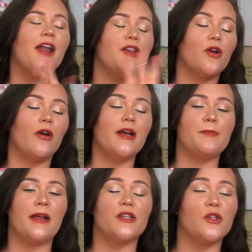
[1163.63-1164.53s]
And your girl
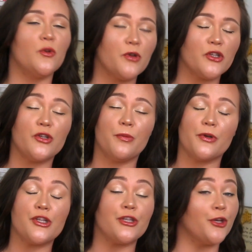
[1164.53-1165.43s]
has been super,
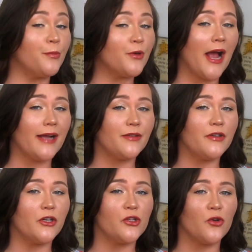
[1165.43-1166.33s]
super, super active
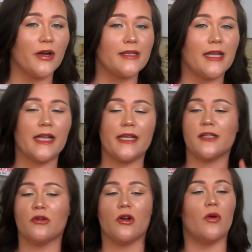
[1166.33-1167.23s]
in her stories lately.
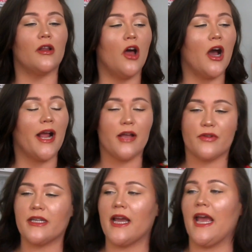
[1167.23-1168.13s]
So going along
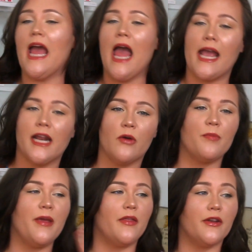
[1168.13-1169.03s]
every day, hanging out
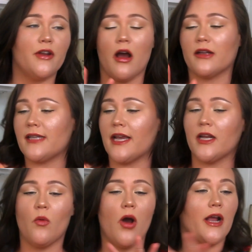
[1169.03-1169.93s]
with me, the dogs,
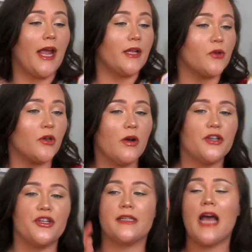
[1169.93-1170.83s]
taking a walk, answering
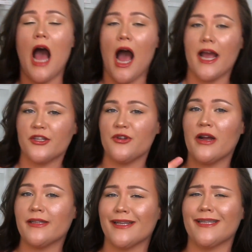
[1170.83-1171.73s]
questions. I asked you
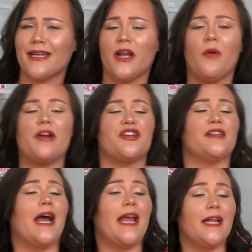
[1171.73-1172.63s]
guys to send in
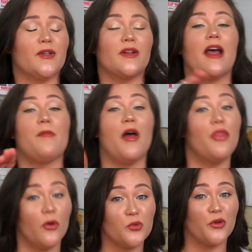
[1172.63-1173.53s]
questions. I answered them.
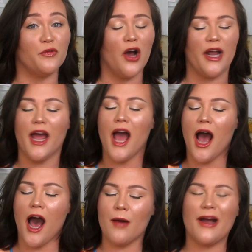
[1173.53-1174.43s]
Those were fun.
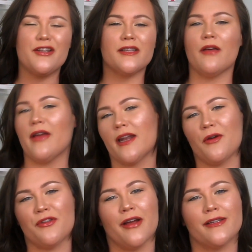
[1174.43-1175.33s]
Um, I just love hanging
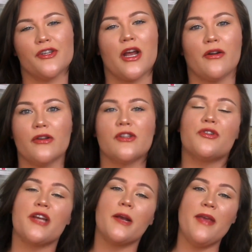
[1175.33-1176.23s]
out with you guys in general.
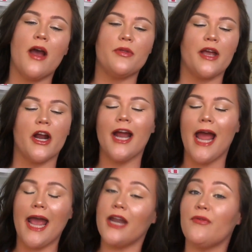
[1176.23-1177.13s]
So check me out there.
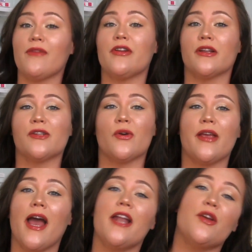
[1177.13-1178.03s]
And if you haven't done so
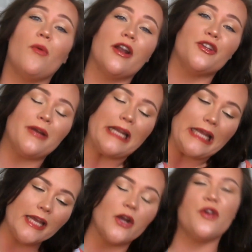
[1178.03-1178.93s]
yet and you want to do it
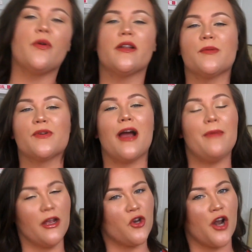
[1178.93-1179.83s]
here, you can
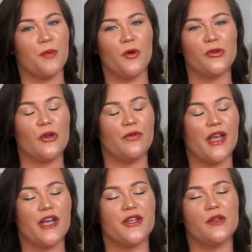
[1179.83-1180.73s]
subscribe and turn on your post
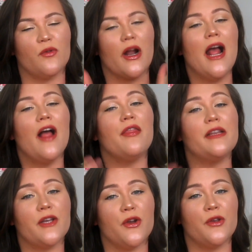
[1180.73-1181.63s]
notifications for
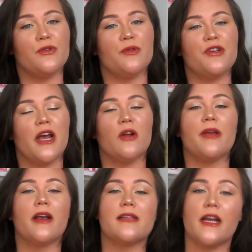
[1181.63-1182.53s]
this here YouTube channel
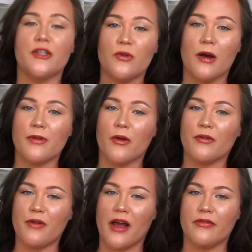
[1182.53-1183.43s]
because I do
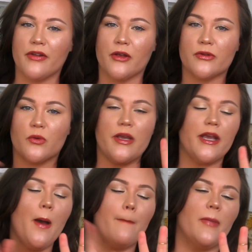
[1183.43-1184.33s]
upload five videos a
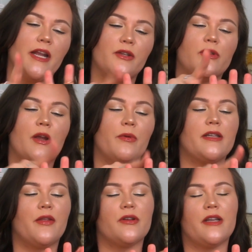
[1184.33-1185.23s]
week Monday, Tuesday,
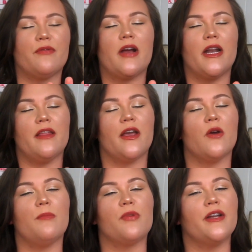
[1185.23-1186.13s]
Wednesday, Thursday, Friday. They
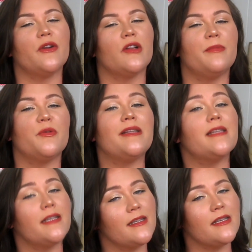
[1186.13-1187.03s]
go up bright and early between
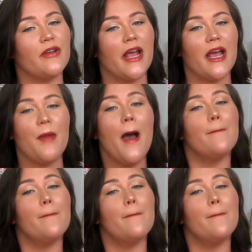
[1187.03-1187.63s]
6 and 7 a.m.